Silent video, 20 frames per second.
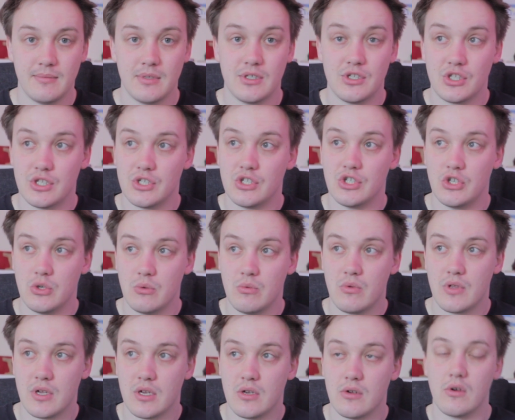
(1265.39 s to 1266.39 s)
images you
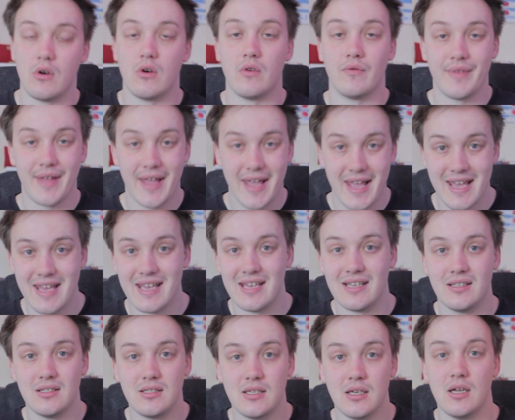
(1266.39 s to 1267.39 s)
think of
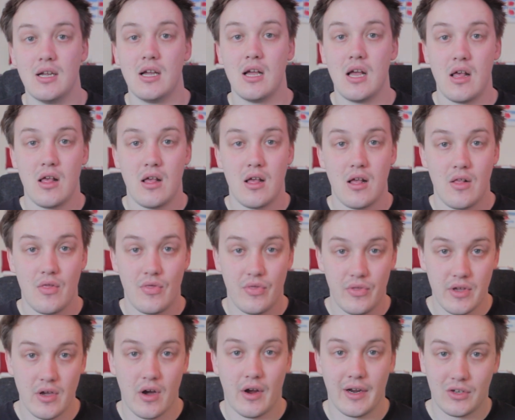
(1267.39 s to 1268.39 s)
is
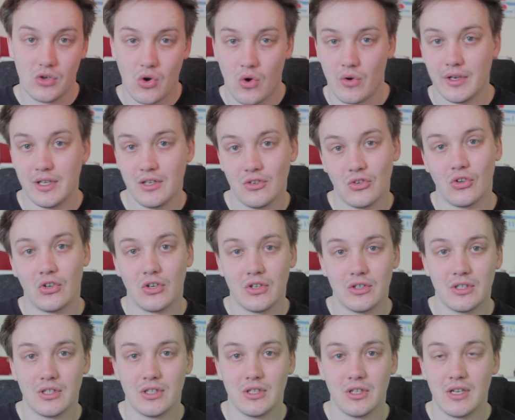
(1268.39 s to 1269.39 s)
the iconic
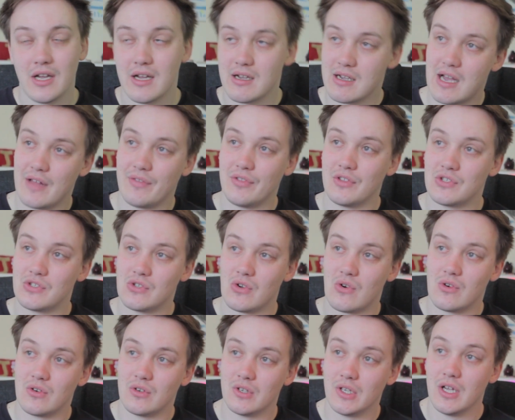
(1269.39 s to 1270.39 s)
look and the
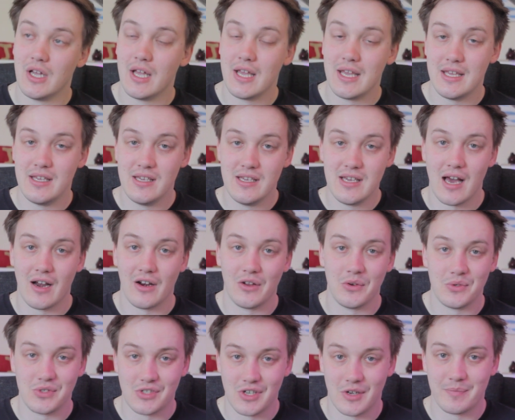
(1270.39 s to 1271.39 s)
song
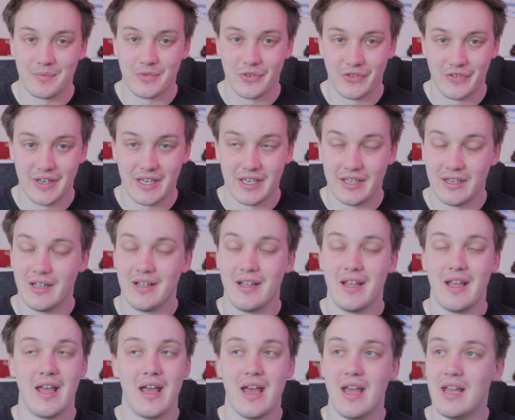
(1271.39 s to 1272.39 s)
Yellow Submarine.
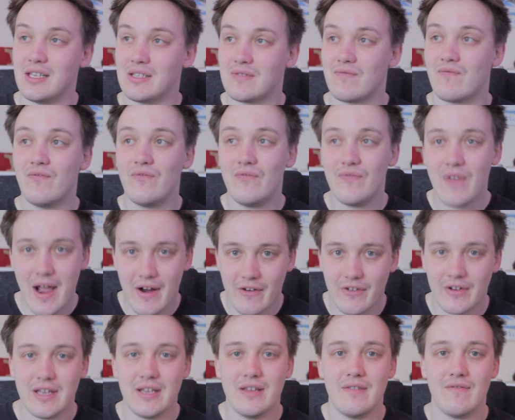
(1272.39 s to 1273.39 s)
It's
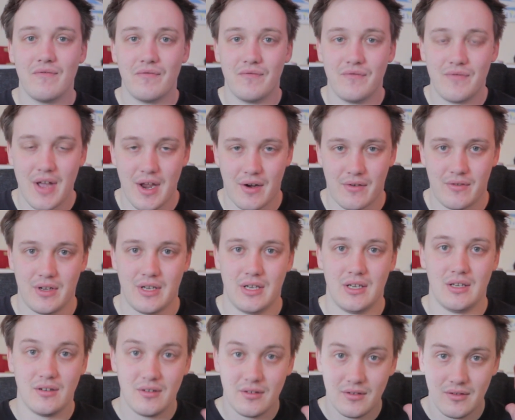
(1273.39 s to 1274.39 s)
very,
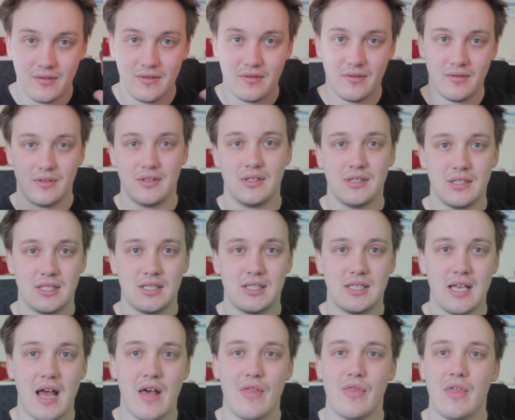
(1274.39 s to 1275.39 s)
very
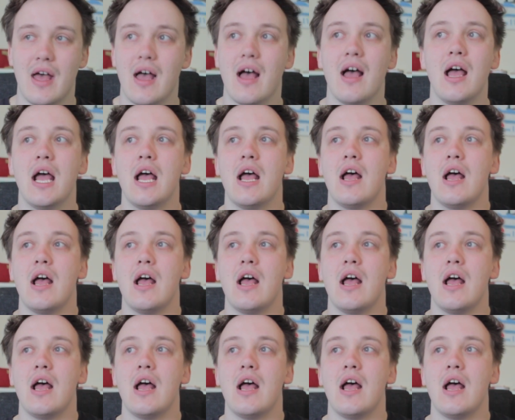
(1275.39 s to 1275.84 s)
set there.